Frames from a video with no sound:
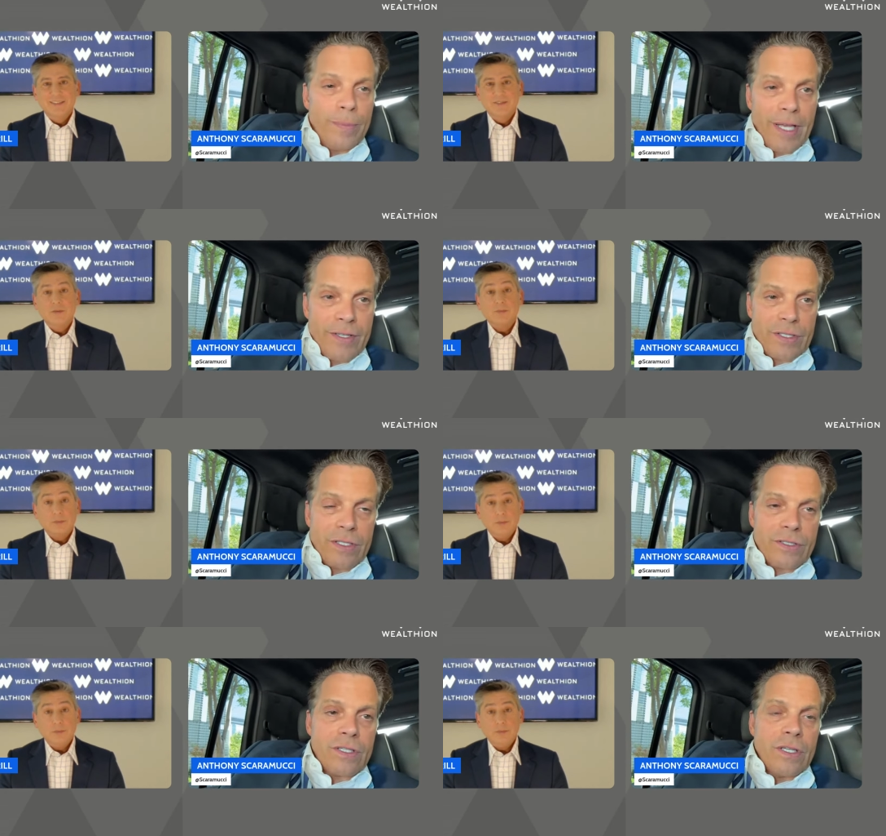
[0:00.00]

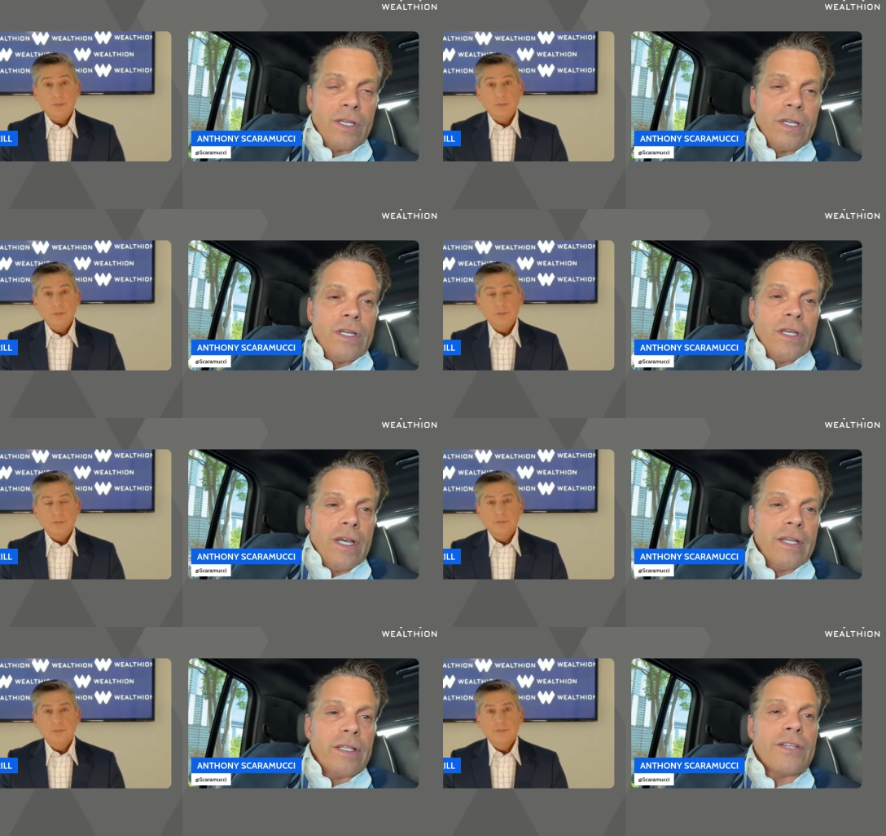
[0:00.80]
Speaker 1: basis,
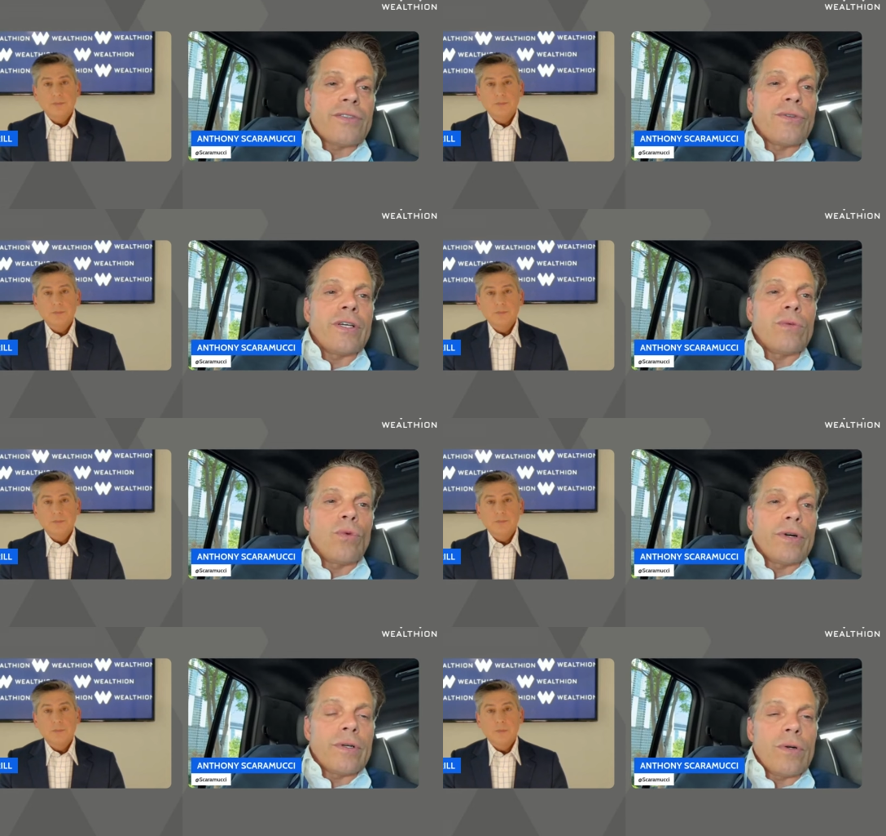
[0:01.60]
and let's look at
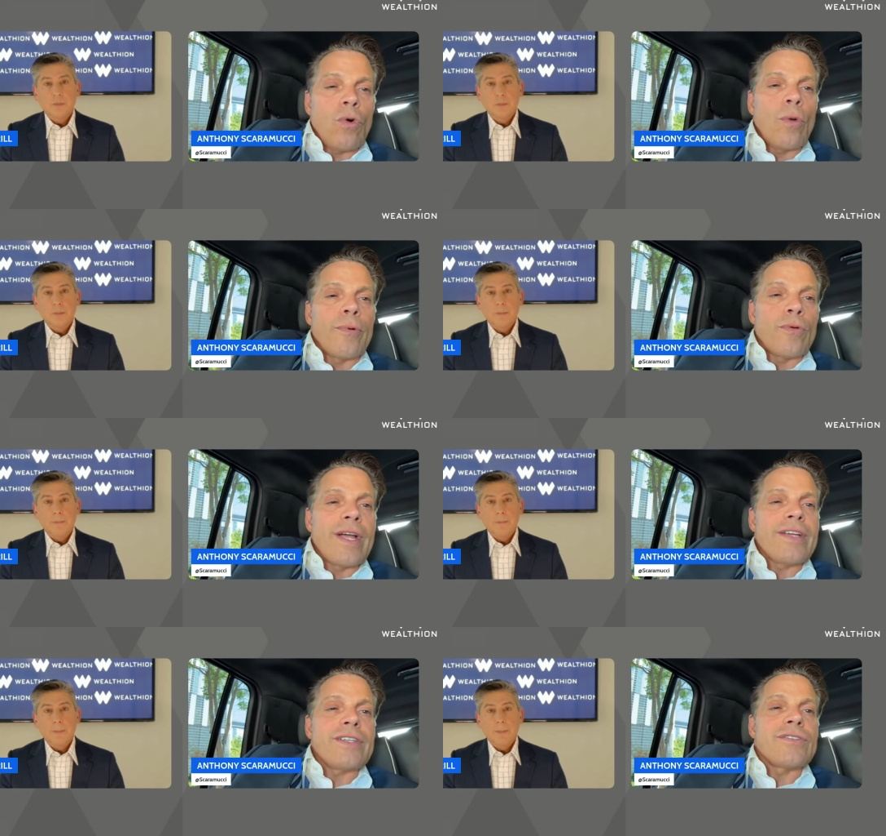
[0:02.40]
where
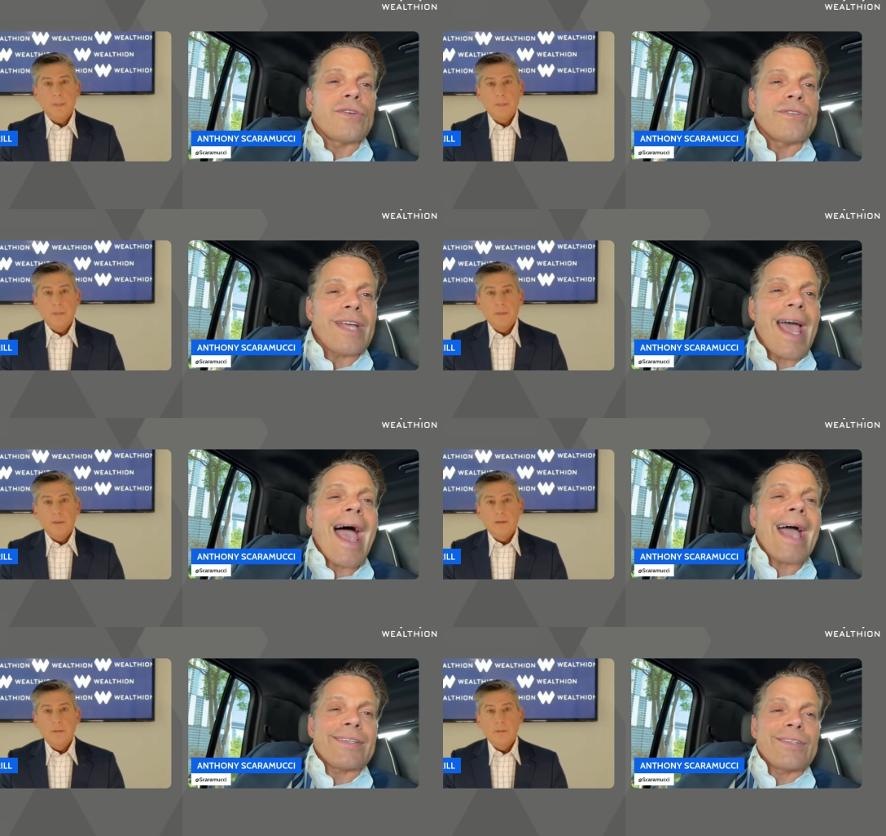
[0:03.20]
corporations are
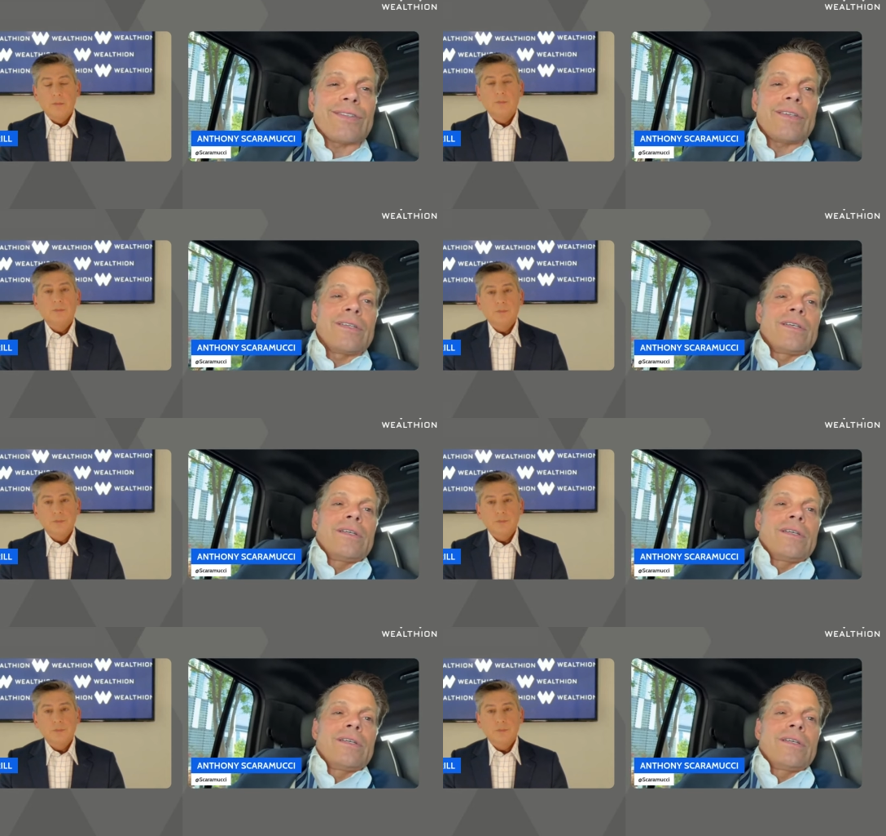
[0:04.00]
taxed